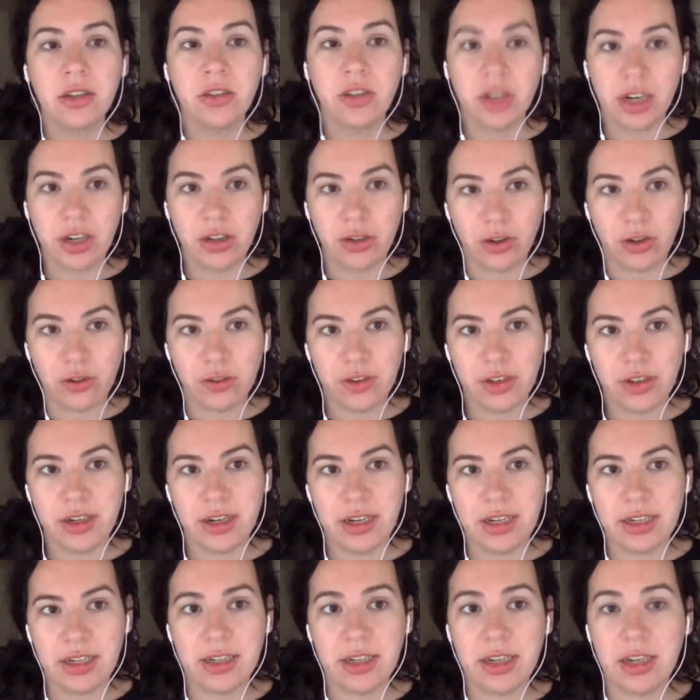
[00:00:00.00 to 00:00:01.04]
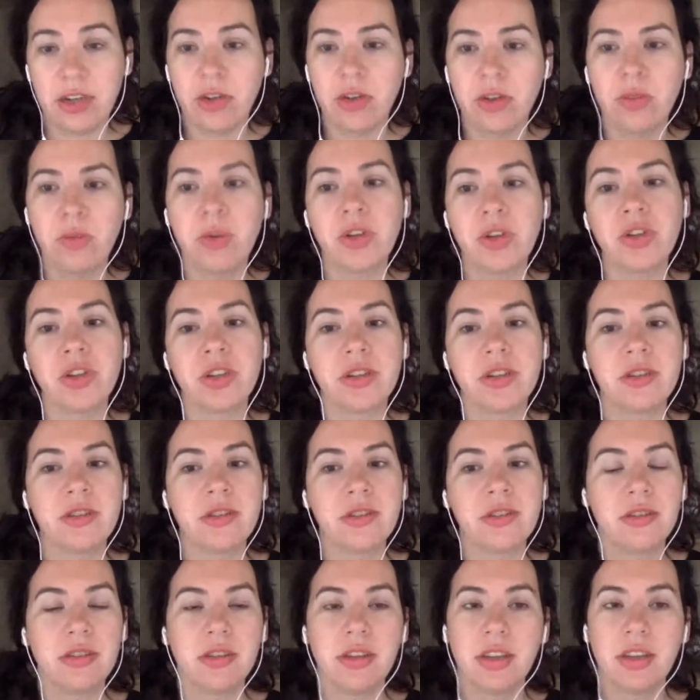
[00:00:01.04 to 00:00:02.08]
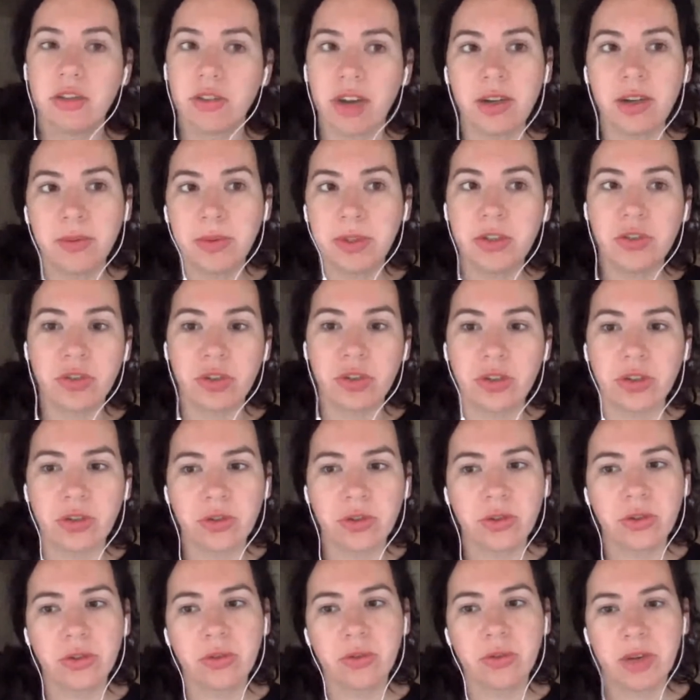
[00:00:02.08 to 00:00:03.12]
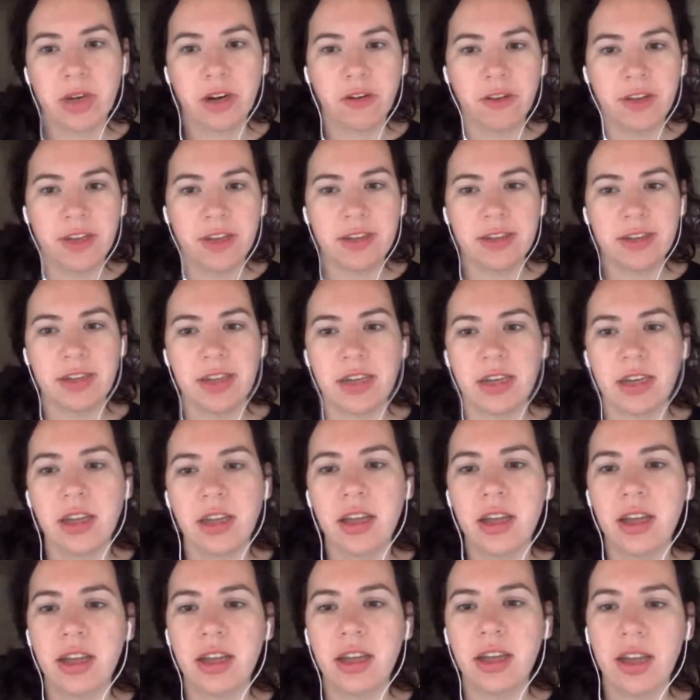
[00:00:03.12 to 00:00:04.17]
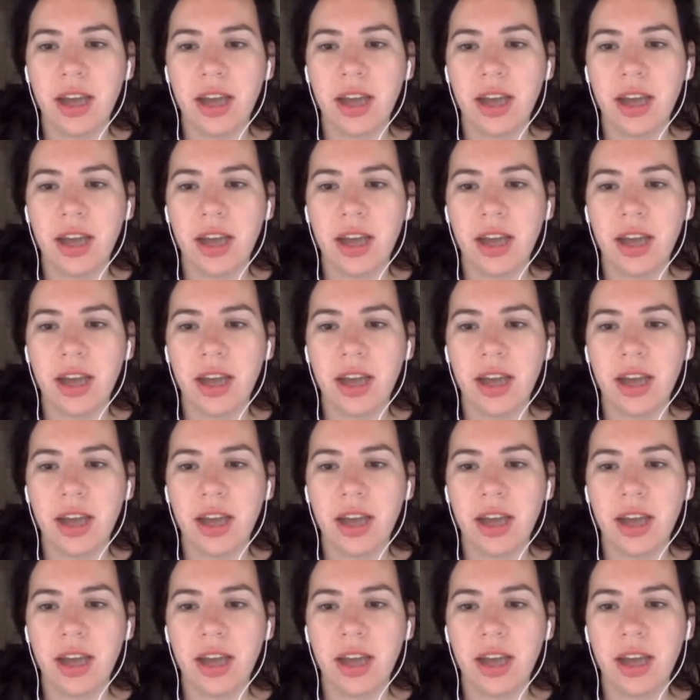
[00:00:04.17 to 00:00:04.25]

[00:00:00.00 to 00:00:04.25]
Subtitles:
during COVID-19, which is incredibly true. We are facing